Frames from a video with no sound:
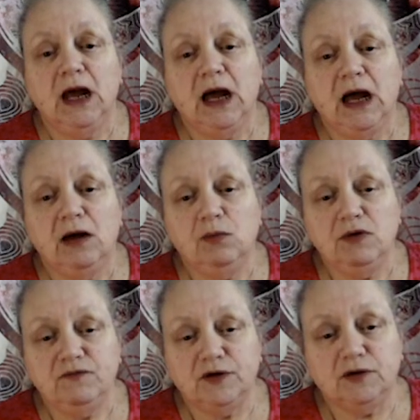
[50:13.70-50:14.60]

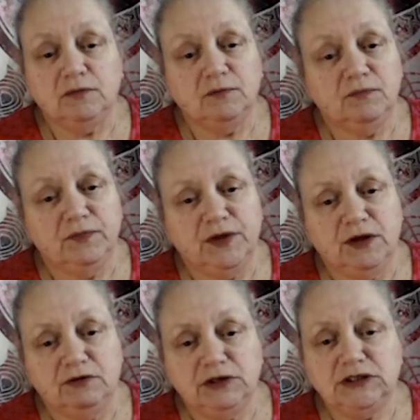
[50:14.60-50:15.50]
However, there
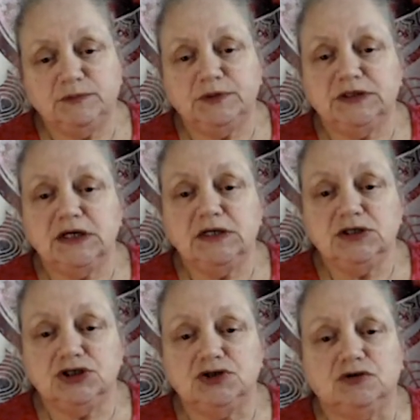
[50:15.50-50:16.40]
is
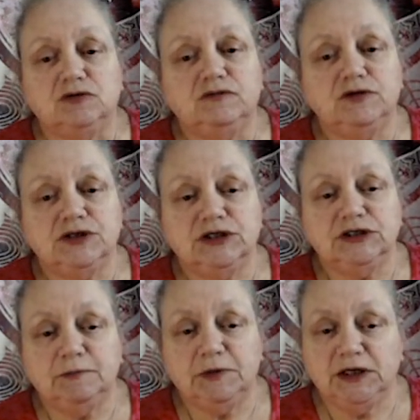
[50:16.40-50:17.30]
potential for
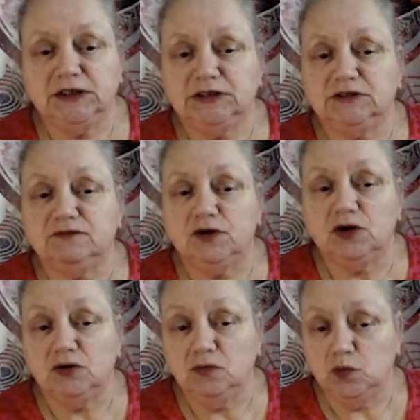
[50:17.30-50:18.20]
displays of
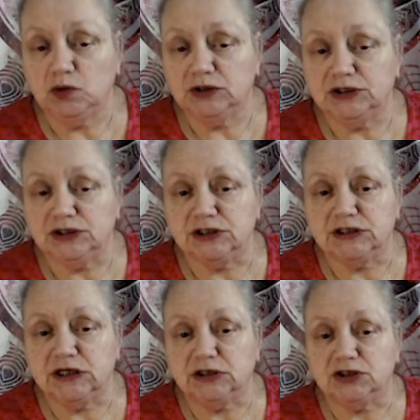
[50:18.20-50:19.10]
unwanted
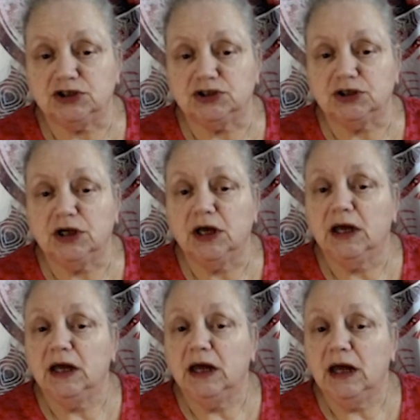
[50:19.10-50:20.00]
attention
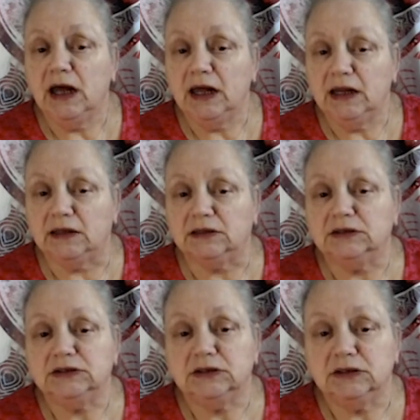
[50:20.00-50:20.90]
and
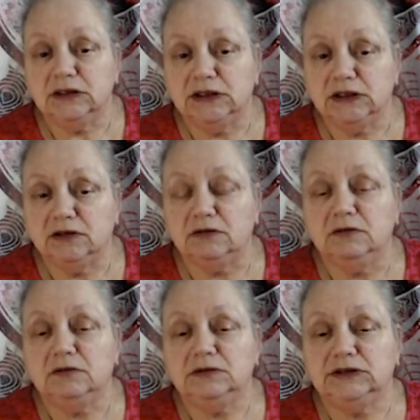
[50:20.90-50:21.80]
little
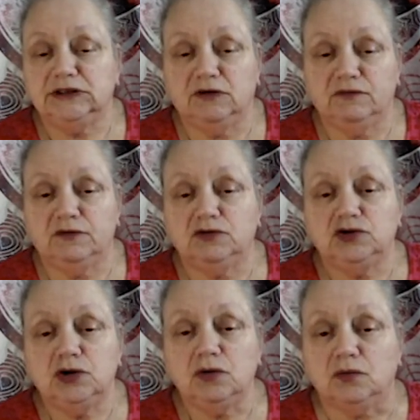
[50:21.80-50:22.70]
self
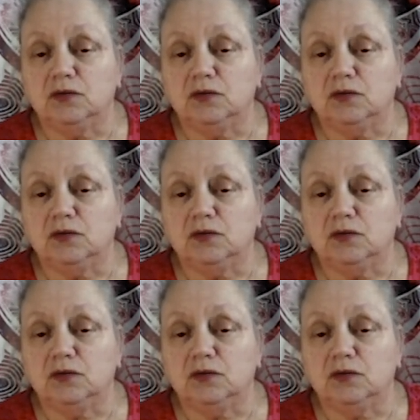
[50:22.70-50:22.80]
control.